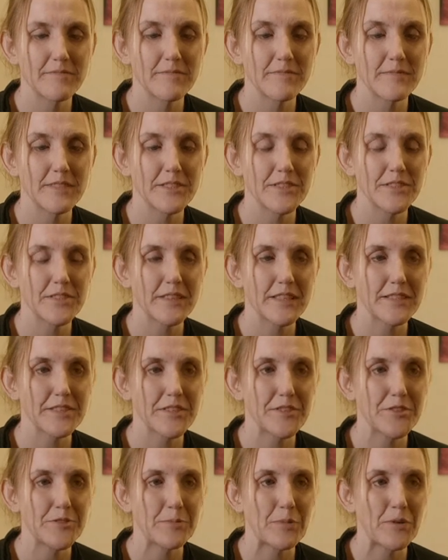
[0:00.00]
And it's not
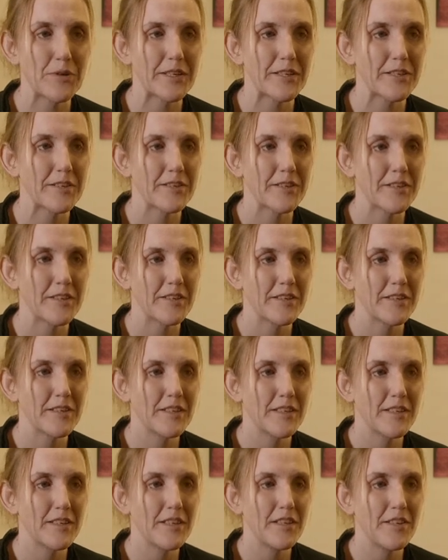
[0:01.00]
particularly an endorsement
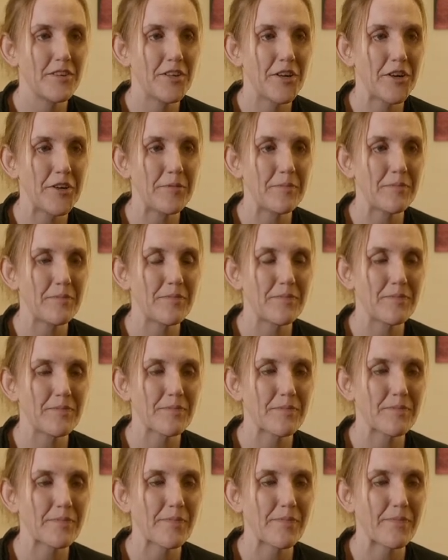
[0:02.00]
of any company, but they
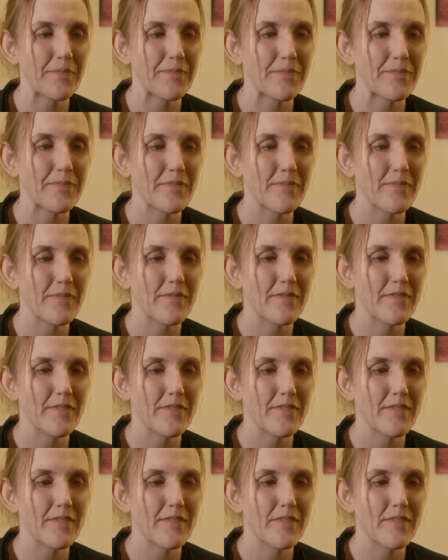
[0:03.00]
do that.
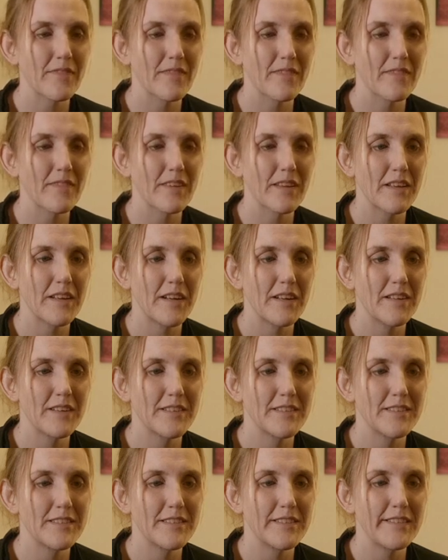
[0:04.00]
and it's
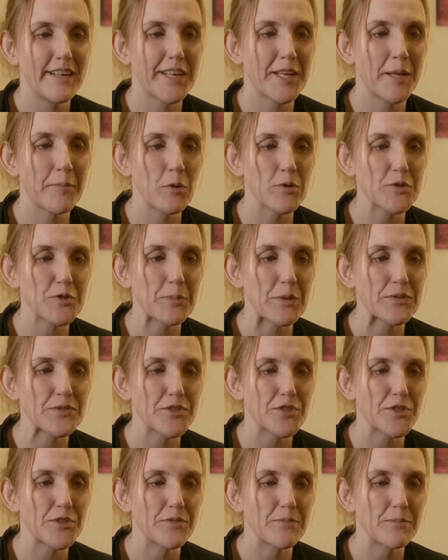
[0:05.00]
worth looking at. And I'm not
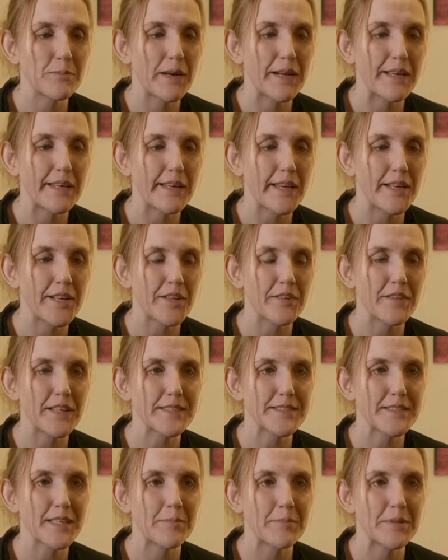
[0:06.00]
sponsored by any of
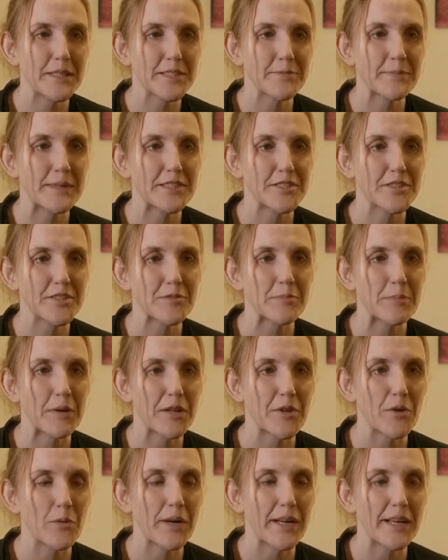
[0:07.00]
these companies mentioned, by
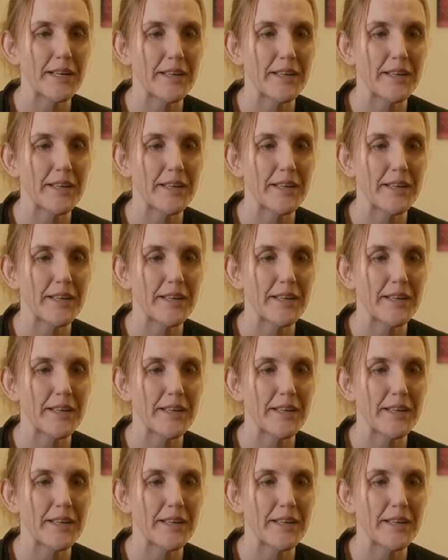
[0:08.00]
the way.